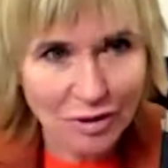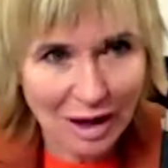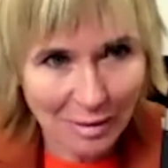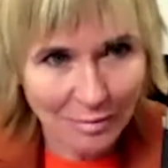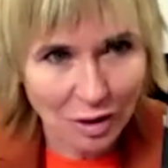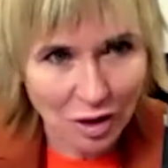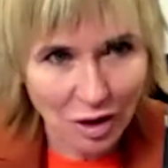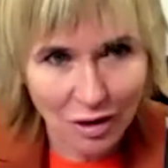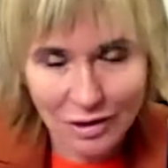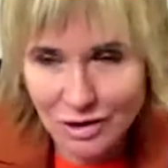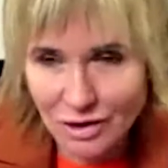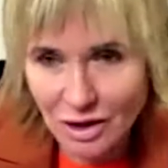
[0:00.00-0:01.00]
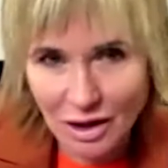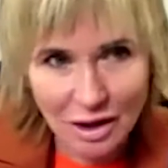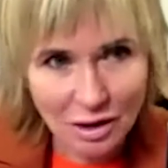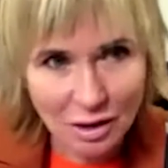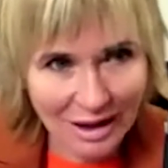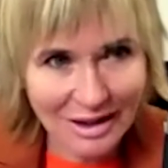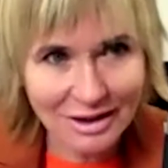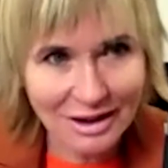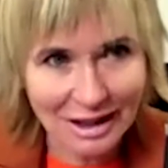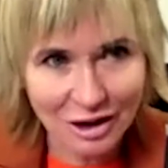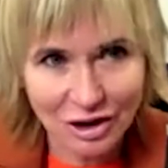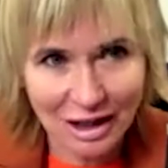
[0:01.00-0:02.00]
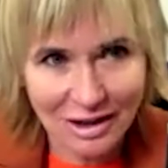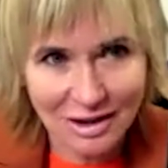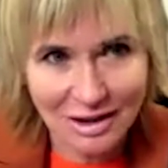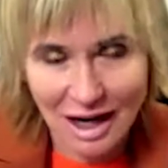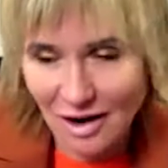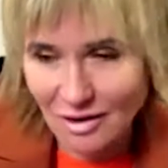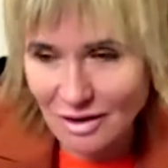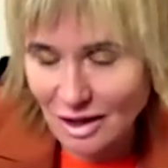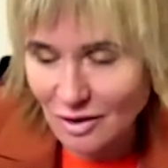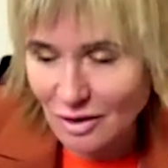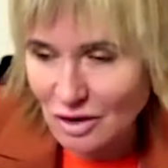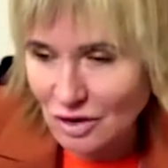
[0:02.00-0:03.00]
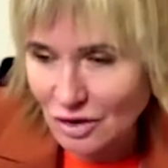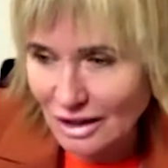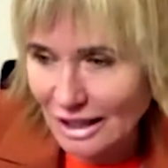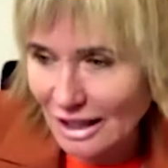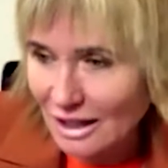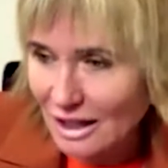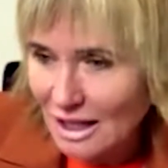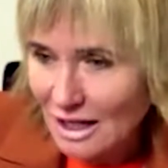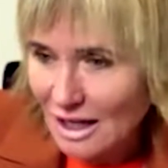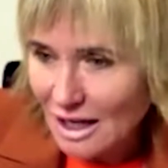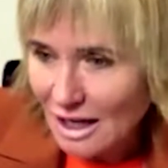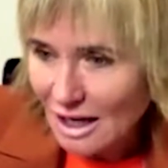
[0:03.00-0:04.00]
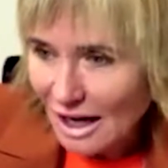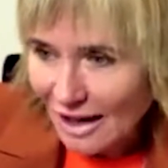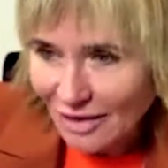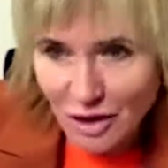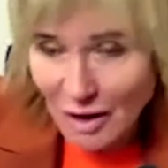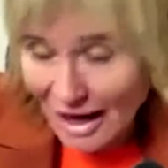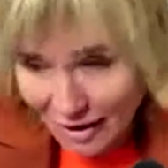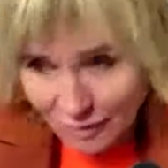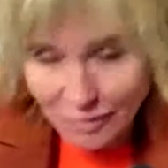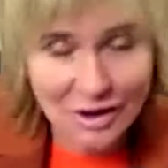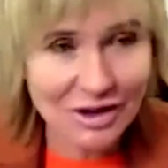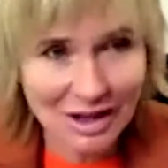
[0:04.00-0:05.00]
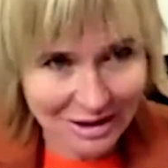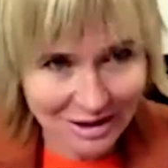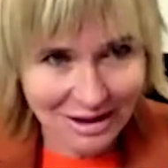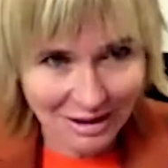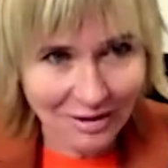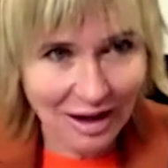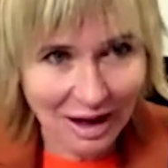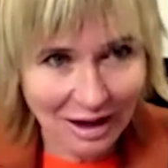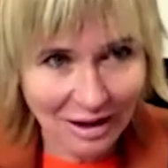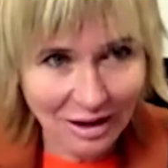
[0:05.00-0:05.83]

up the coast, Queensland shuts down here in Australia, and every cent's in that.